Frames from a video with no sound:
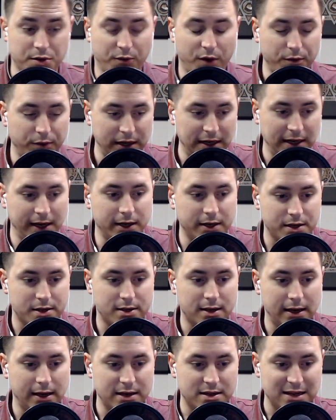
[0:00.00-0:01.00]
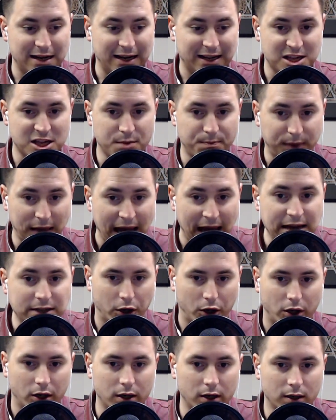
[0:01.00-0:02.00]
And what we need is is an
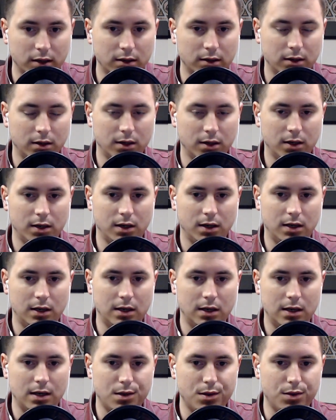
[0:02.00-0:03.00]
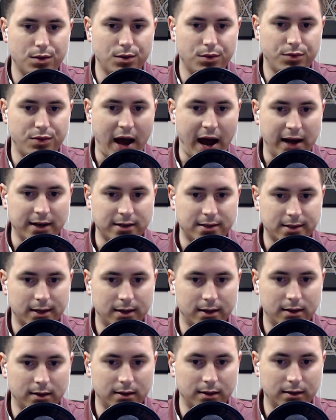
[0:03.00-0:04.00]
explainer that
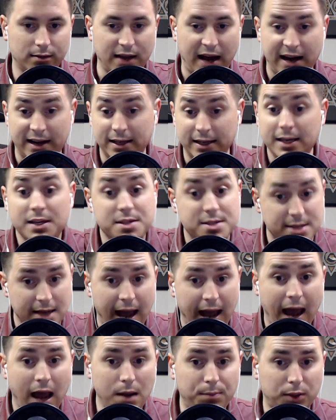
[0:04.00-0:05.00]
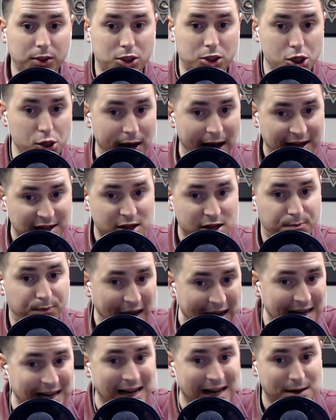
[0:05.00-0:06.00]
that is able to
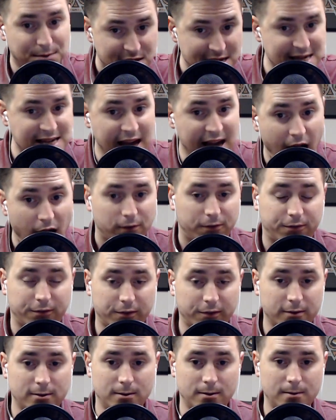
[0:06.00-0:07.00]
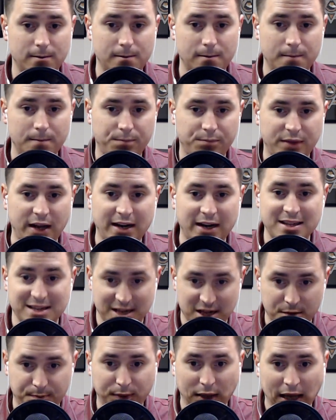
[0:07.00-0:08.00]
explain himself, that is
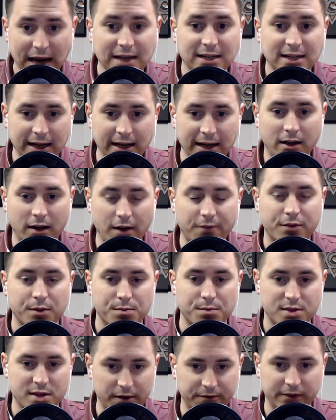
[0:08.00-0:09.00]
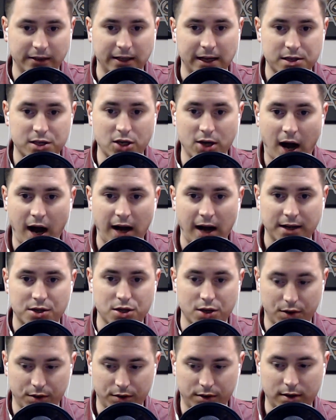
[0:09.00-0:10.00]
explained and of himself, and that's God.
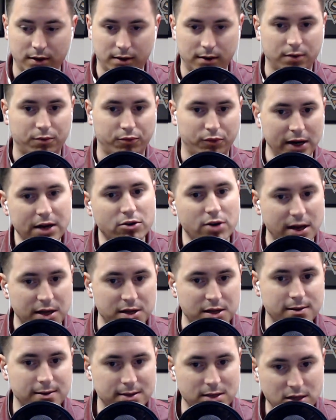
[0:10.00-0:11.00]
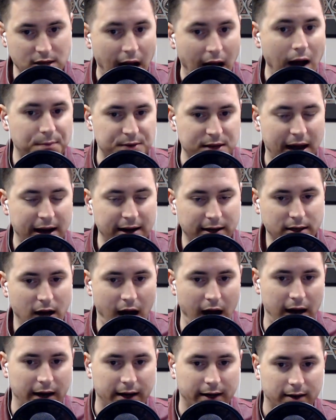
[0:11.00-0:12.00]
So the, the regress stops at
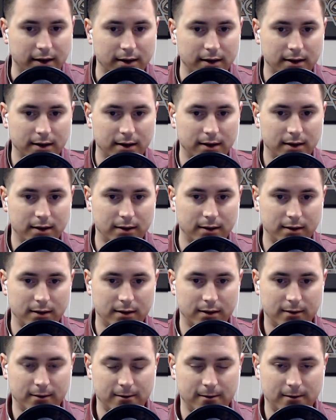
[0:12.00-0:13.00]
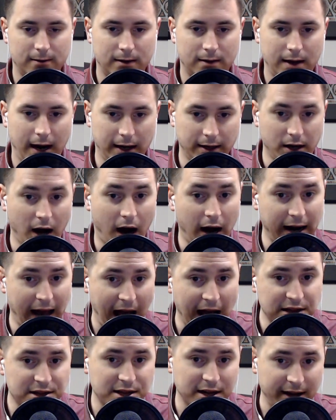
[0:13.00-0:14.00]
God. And God
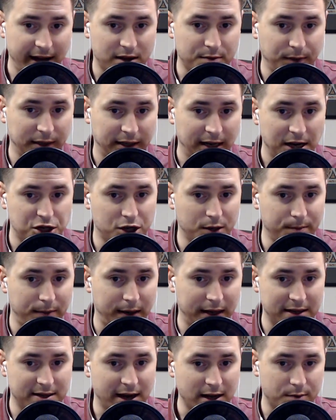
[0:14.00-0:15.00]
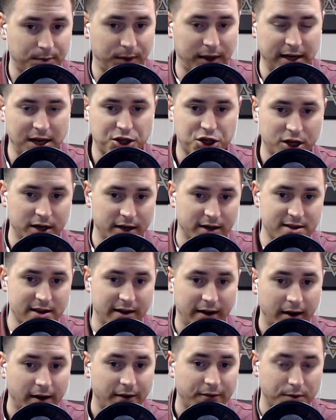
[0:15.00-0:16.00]
has an explanation, but his explanation is
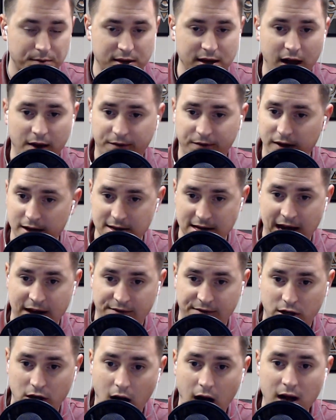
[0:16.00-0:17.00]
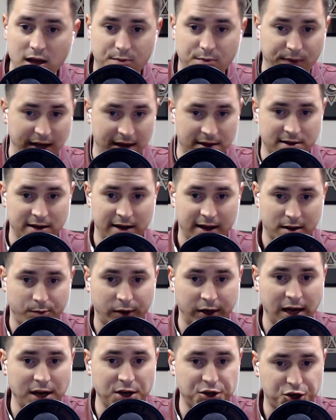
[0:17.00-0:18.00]
in and of himself. He doesn't have a cause, but he has an
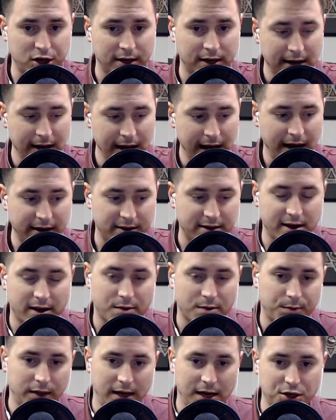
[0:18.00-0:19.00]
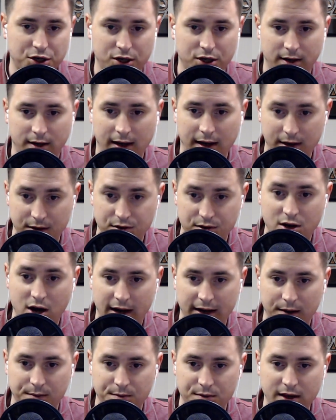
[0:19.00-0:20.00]
explanation, and his explanation is
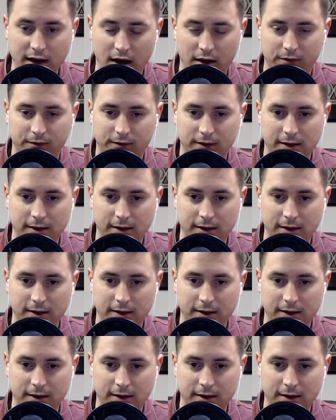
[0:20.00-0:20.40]
God himself.